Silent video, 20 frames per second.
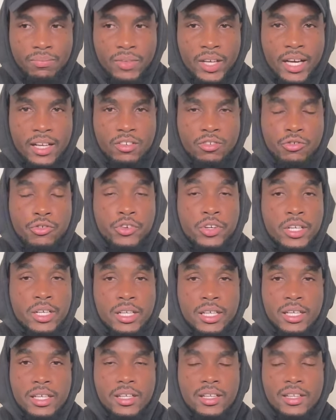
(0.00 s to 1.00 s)
that
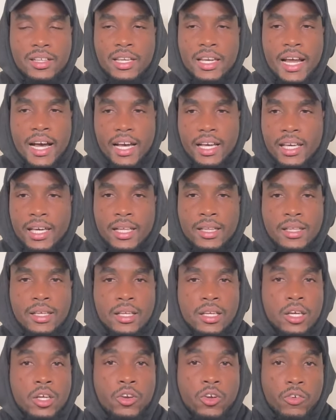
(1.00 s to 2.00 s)
really not getting
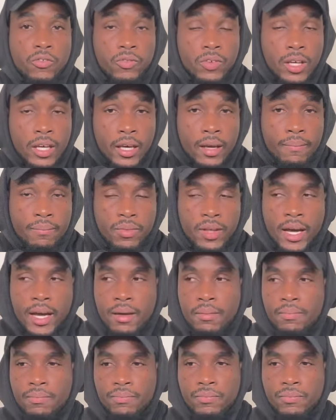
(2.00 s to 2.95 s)
enough game time.